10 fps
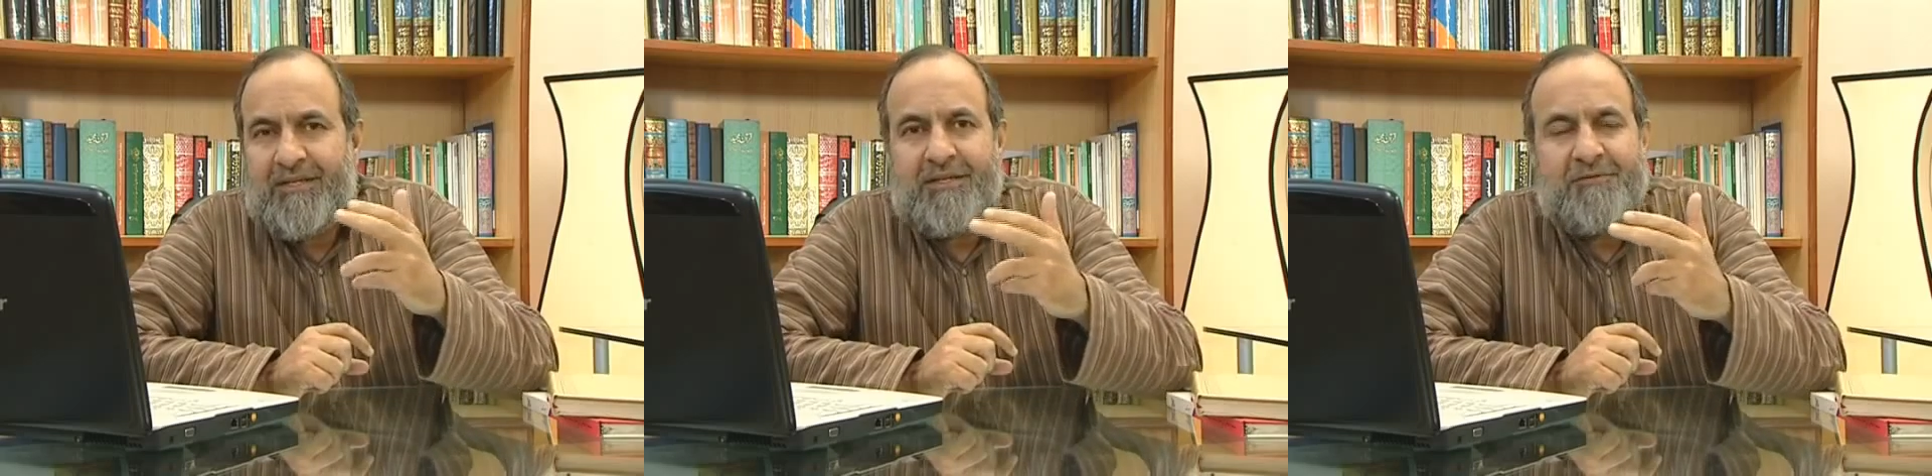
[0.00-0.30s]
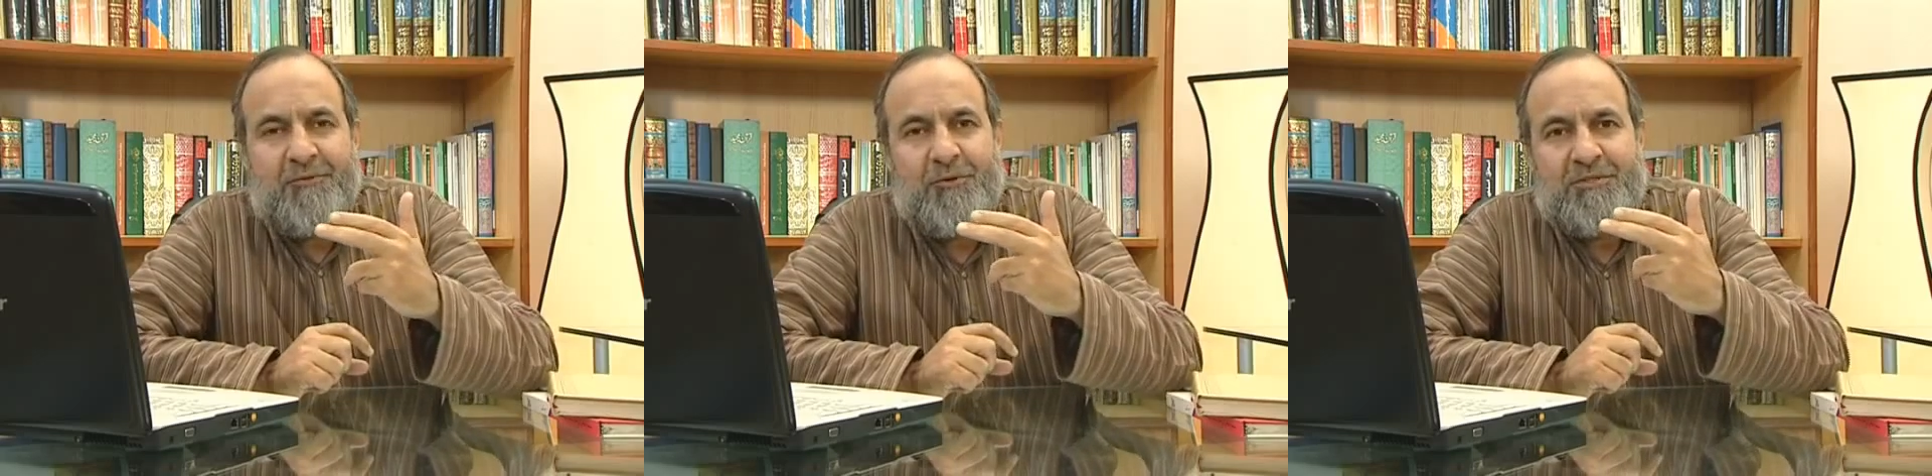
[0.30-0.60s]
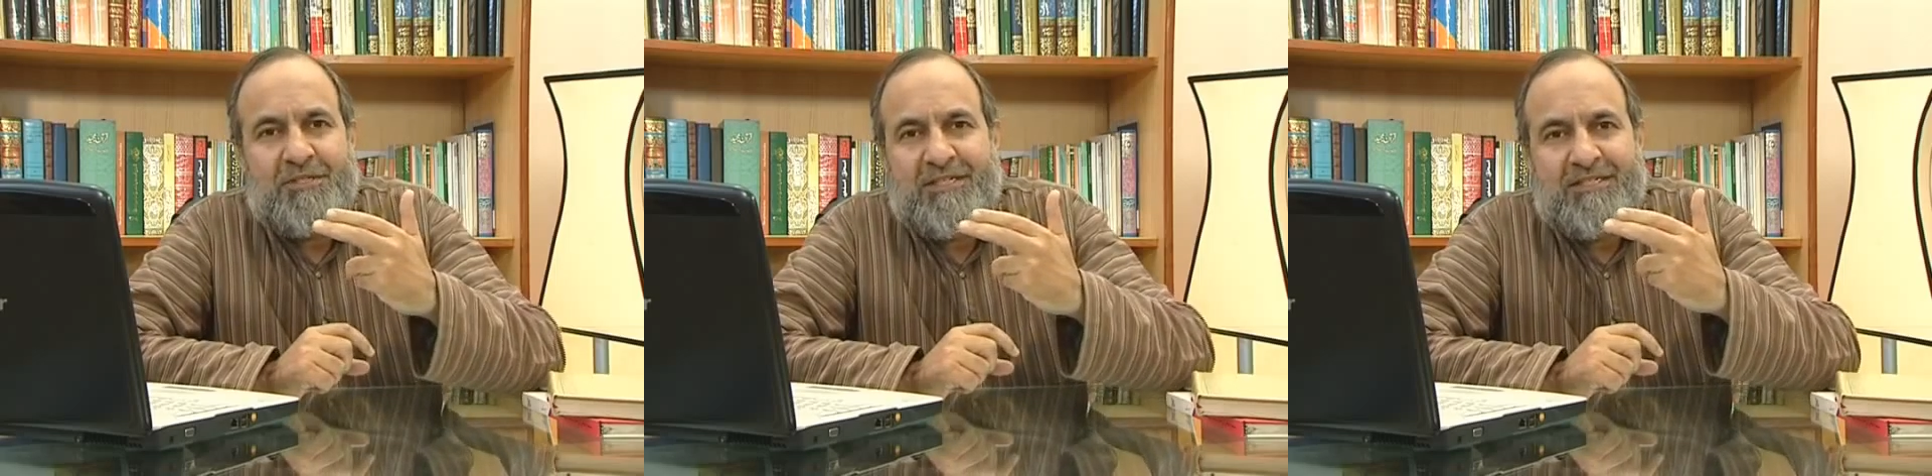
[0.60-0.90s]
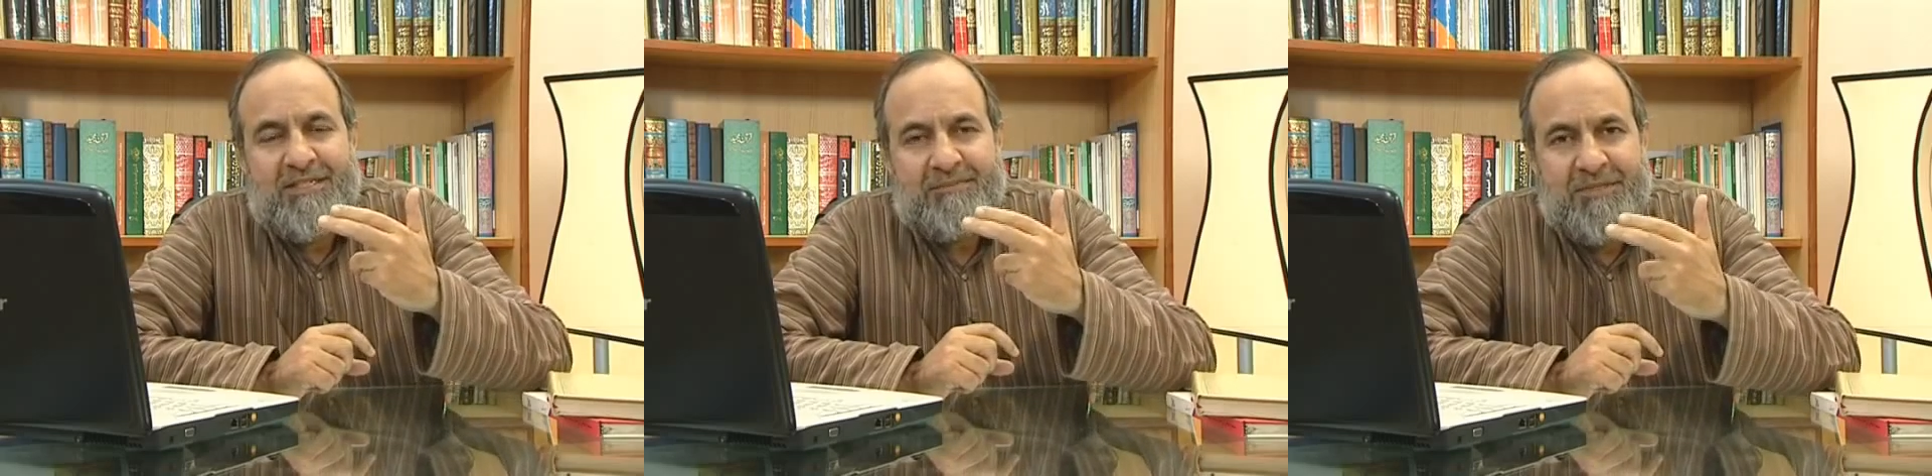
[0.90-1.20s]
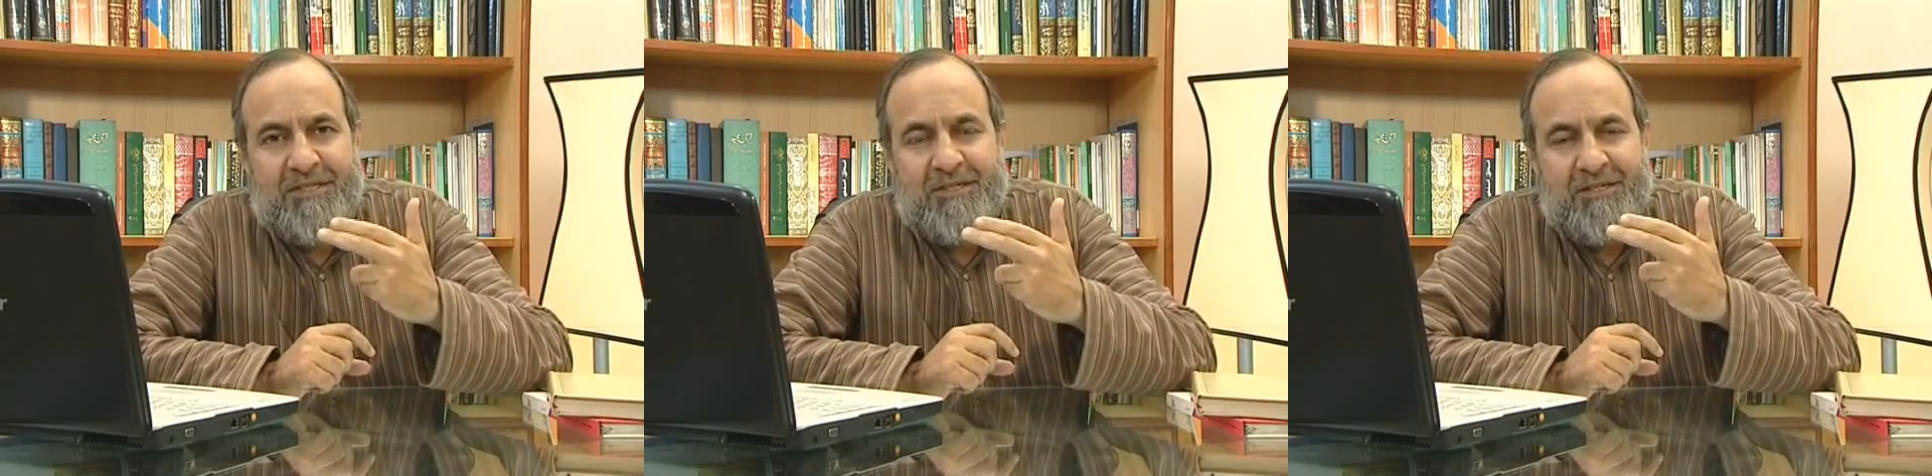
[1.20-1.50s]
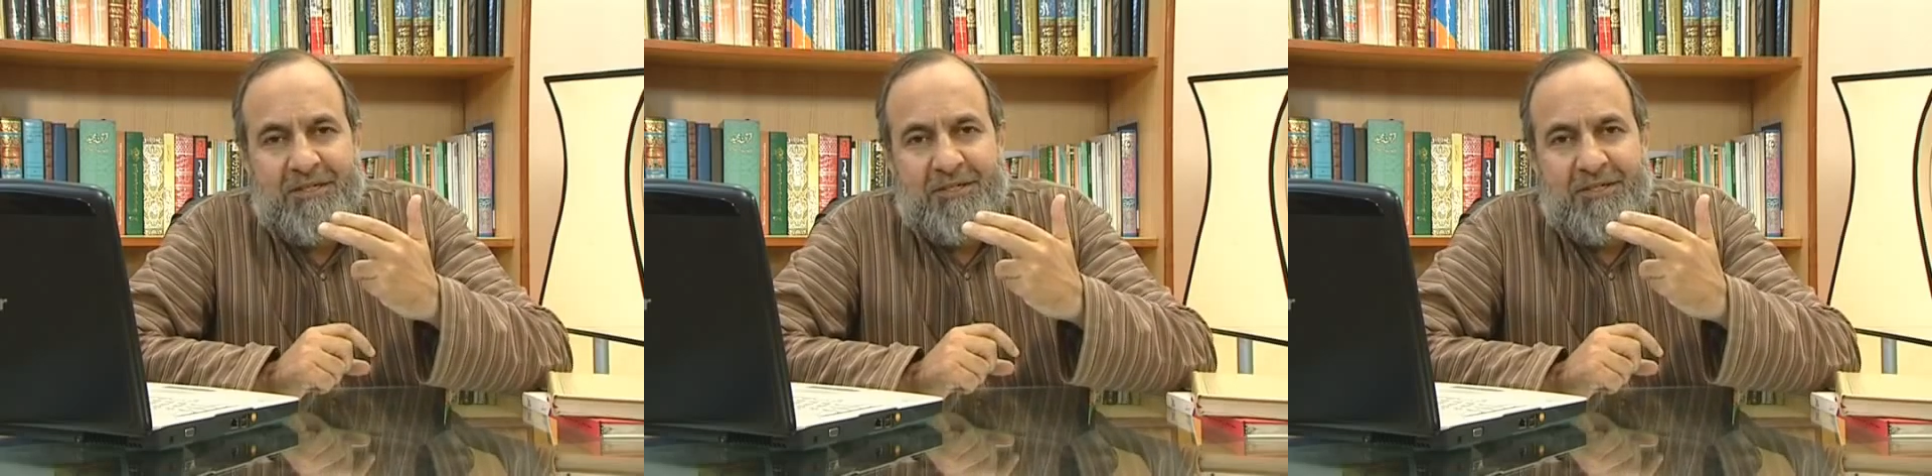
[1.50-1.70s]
then of course it's something